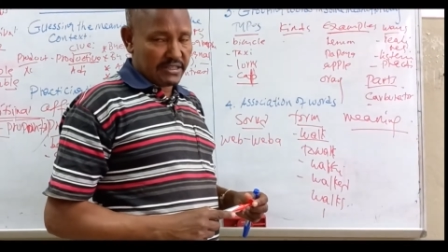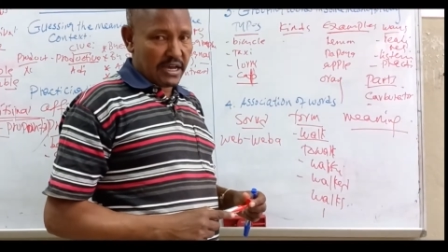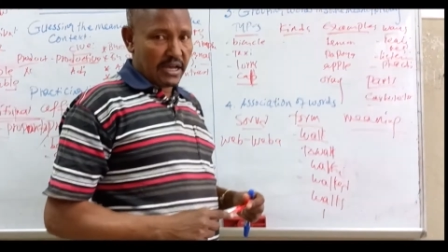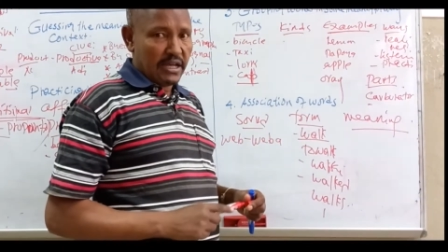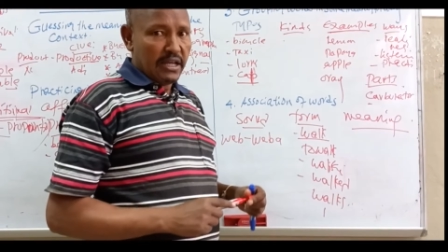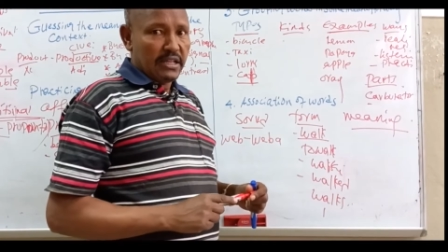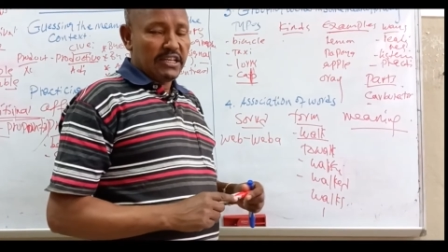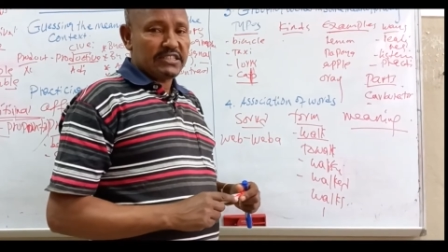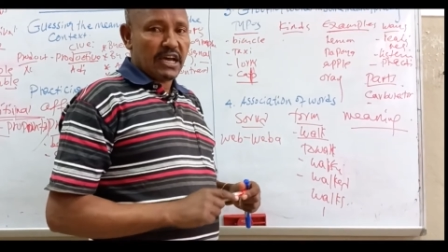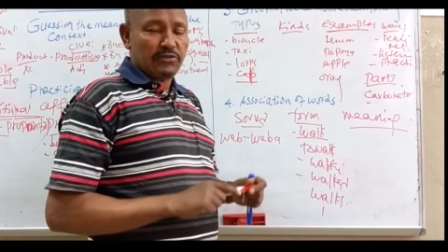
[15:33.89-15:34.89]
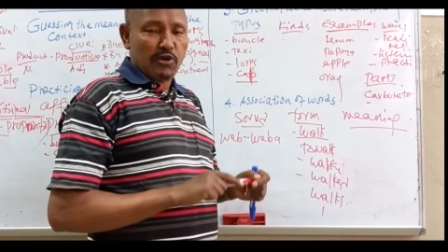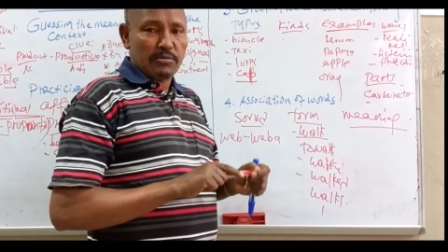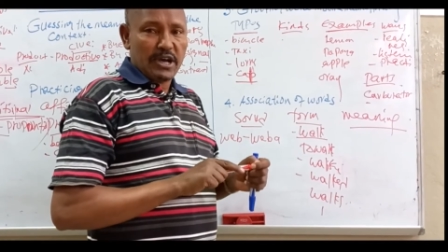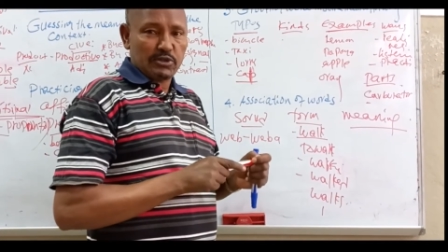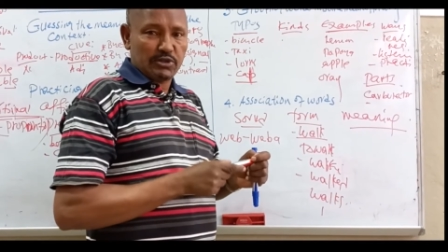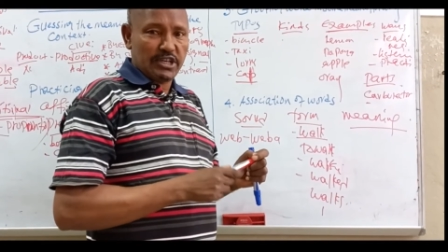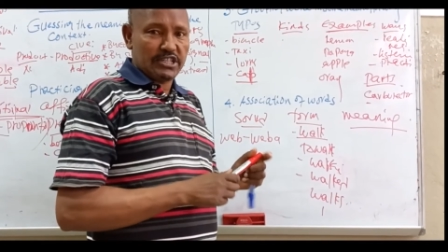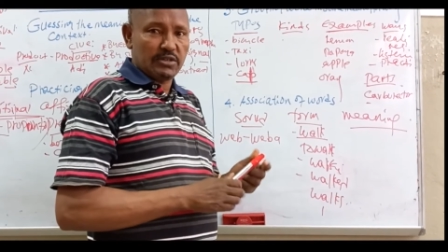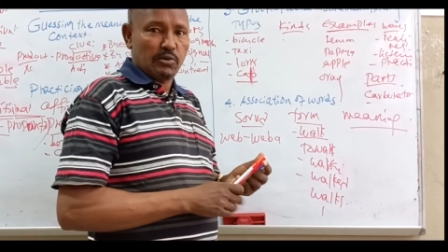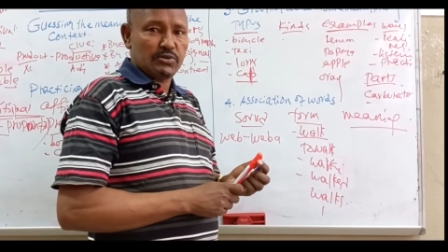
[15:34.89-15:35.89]
Yeah, these are form
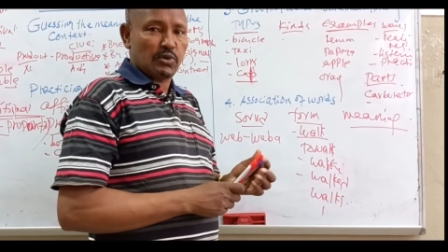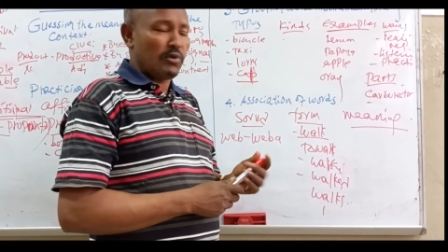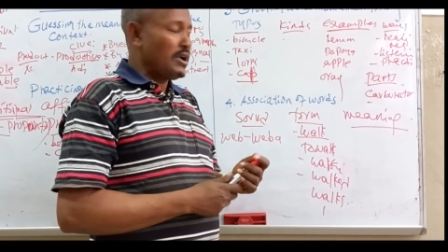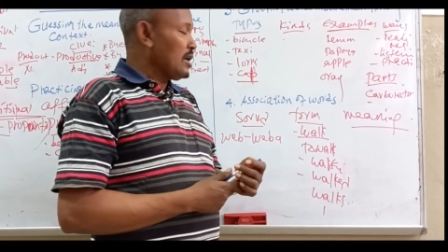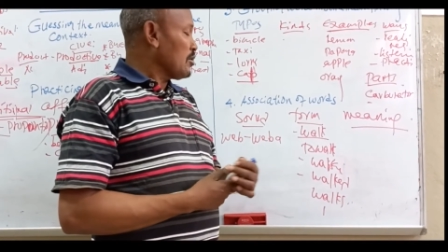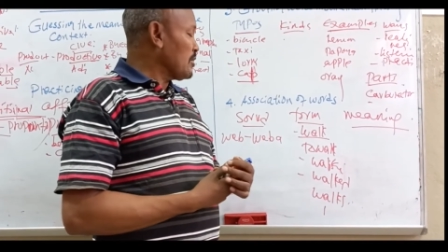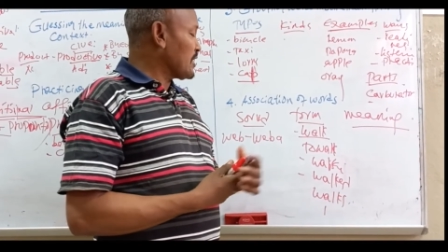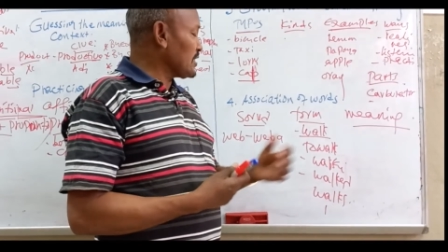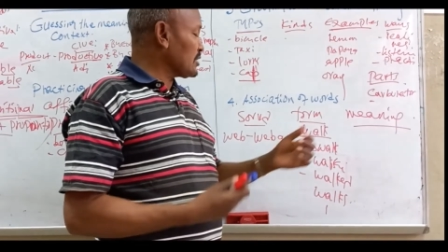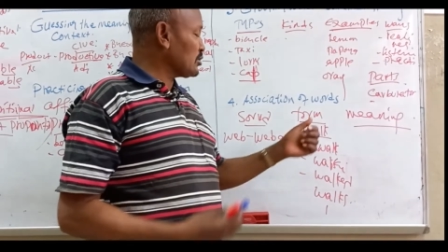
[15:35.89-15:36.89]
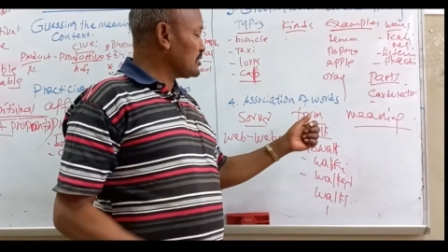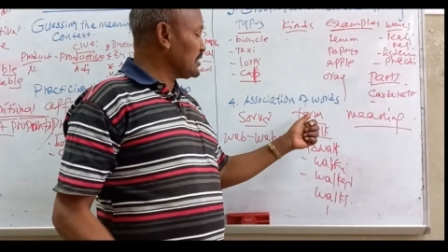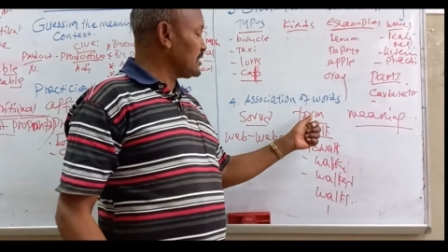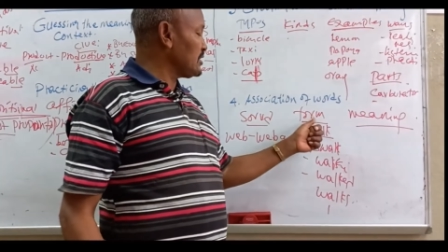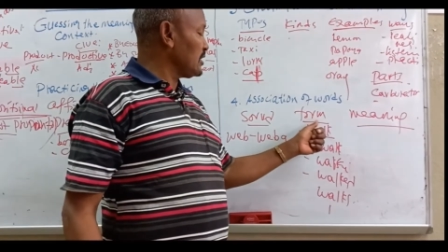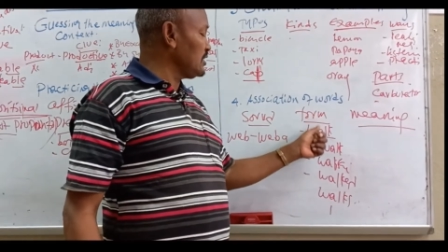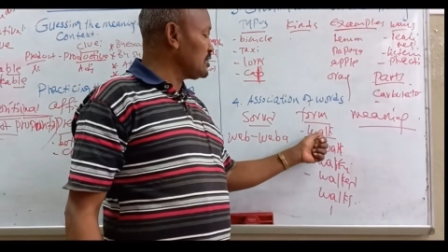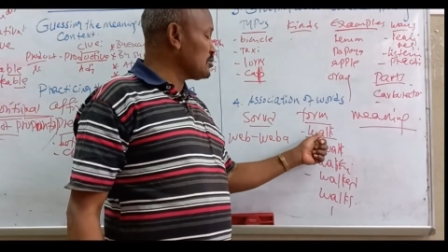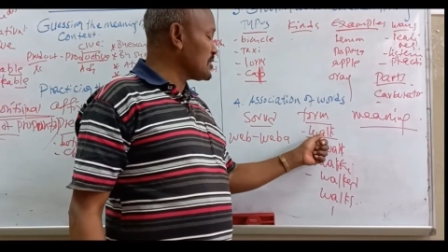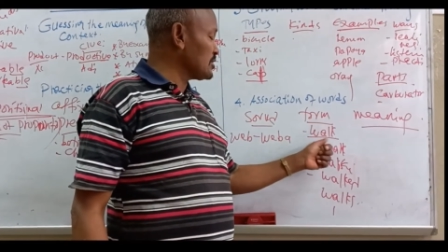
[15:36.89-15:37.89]
association. So we can associate
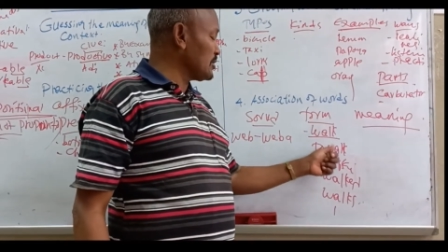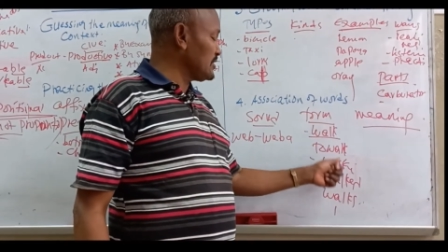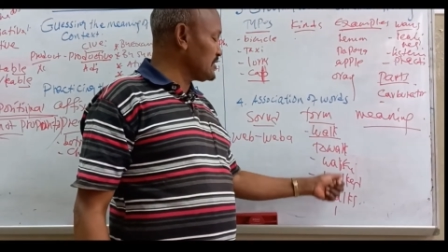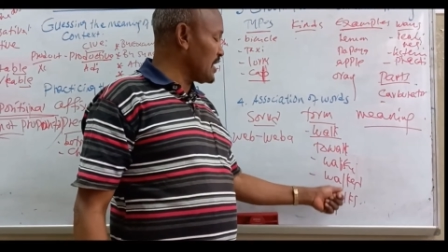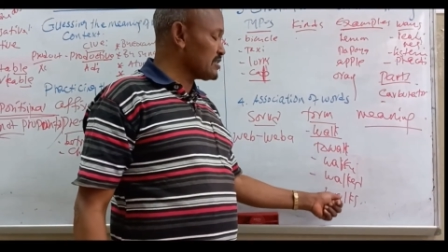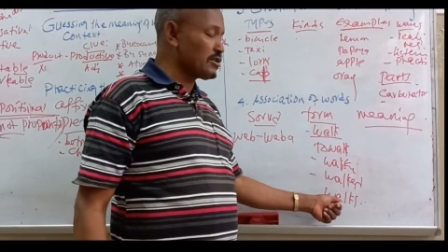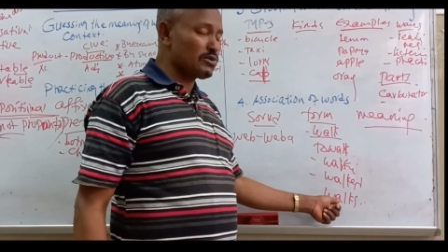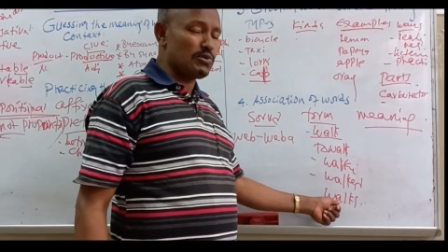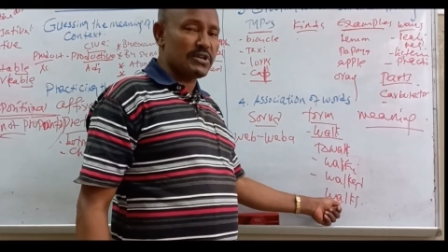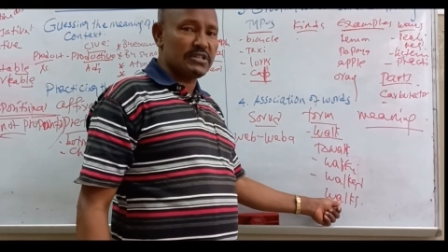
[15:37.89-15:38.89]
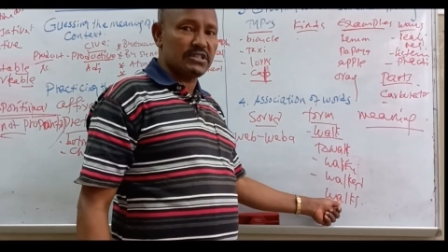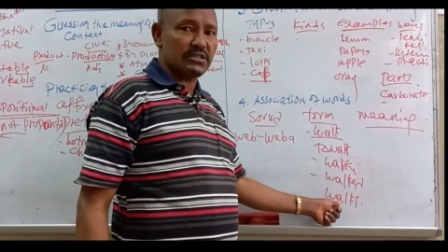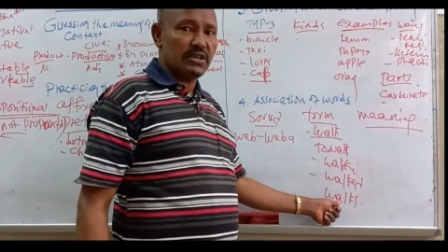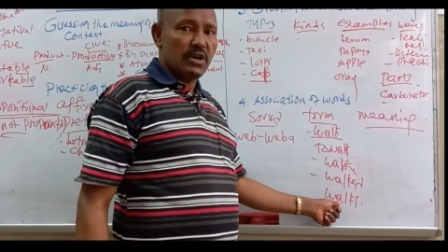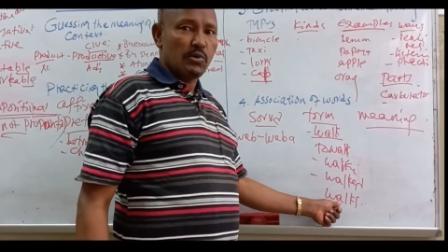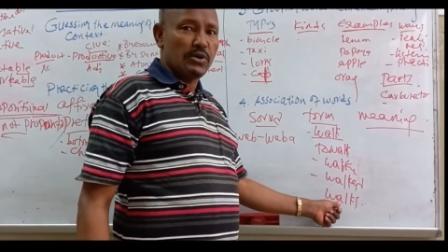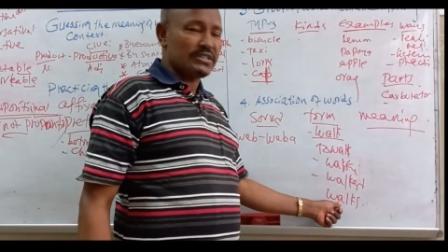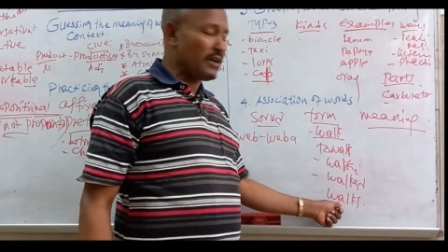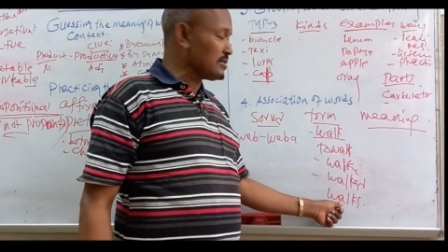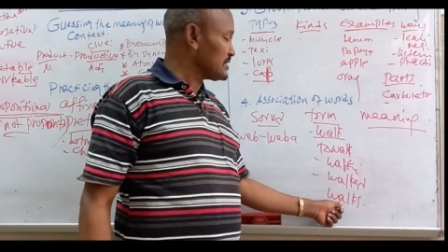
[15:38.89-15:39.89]
this word with the other words which
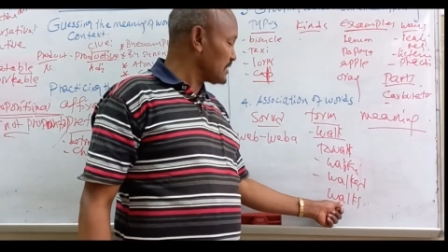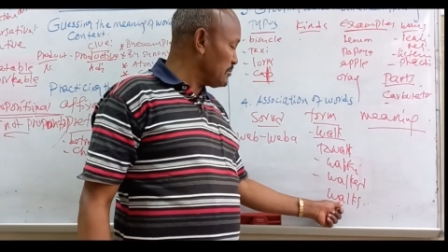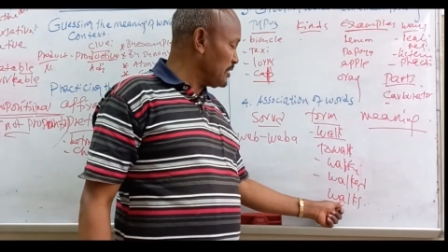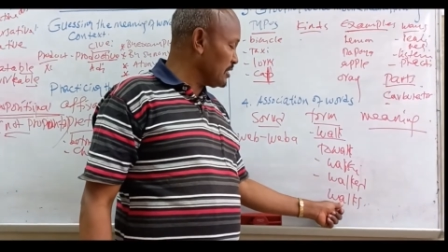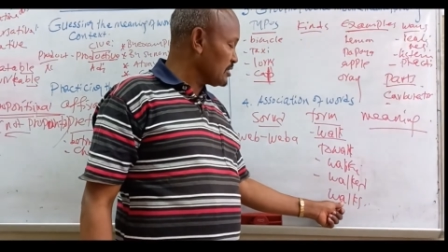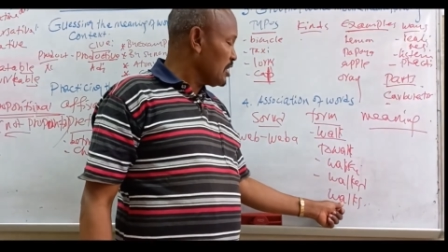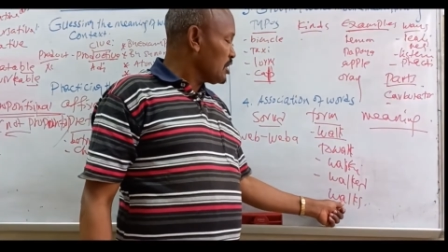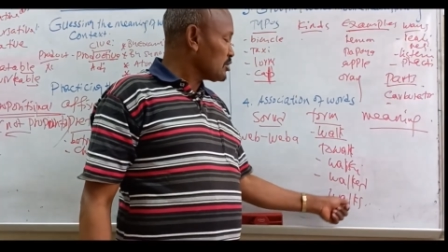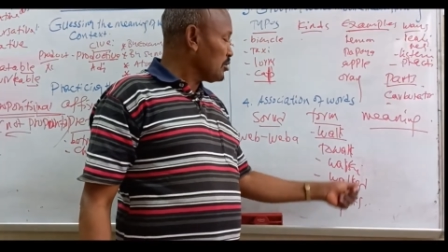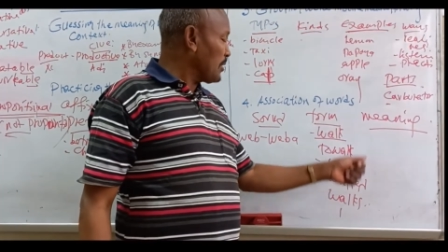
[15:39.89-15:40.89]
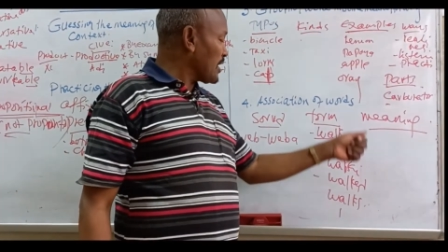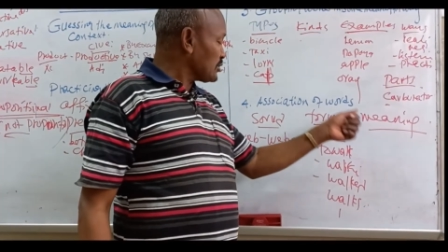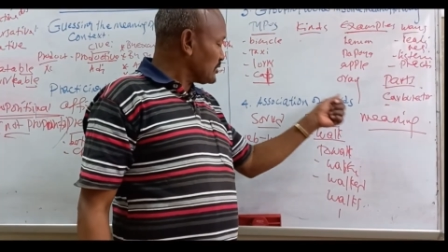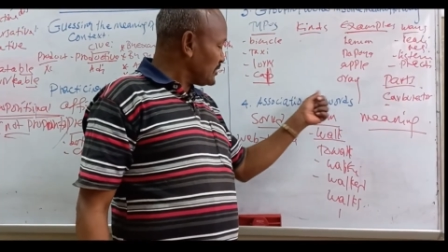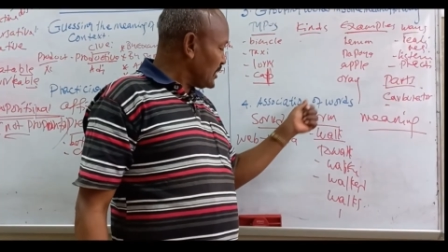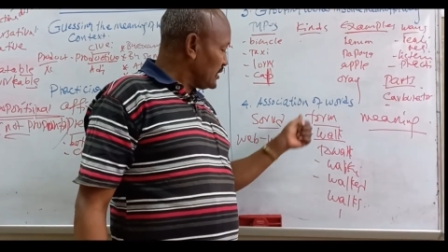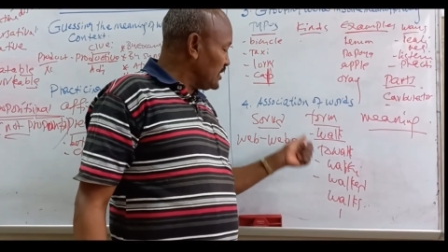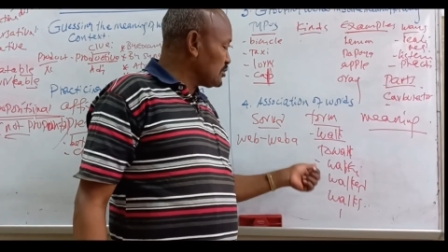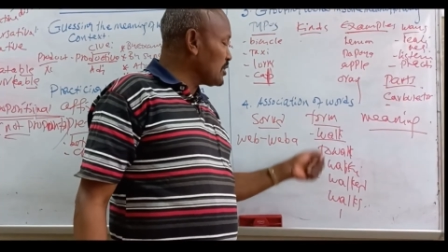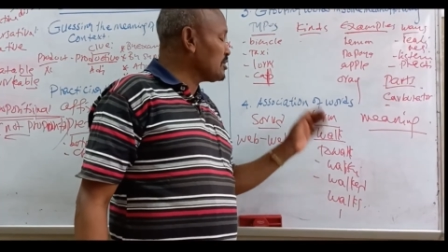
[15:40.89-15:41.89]
have the same meaning. So by associating
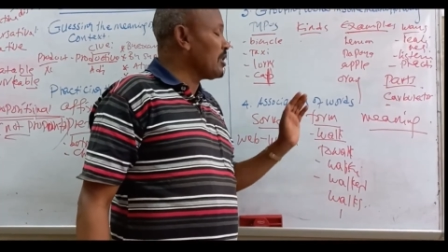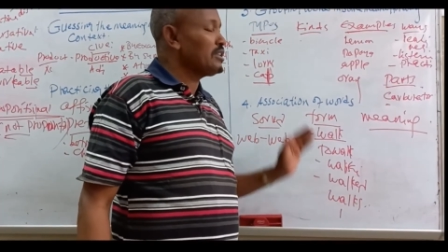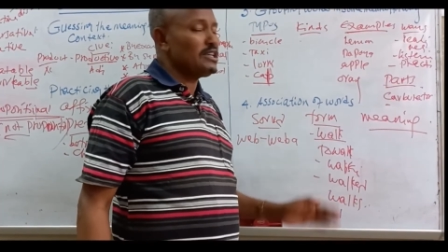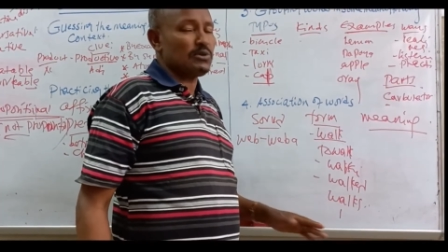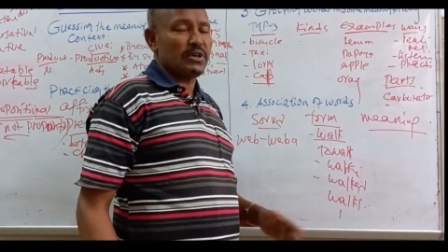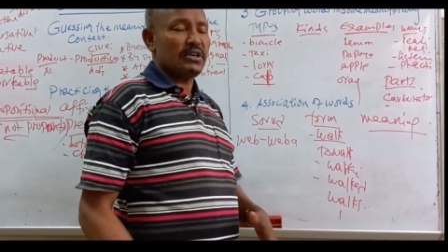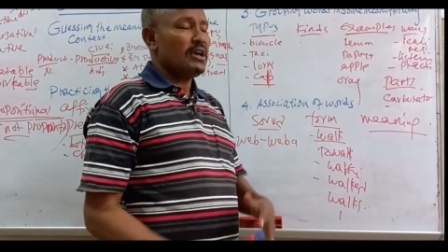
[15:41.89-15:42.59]
this word on this way,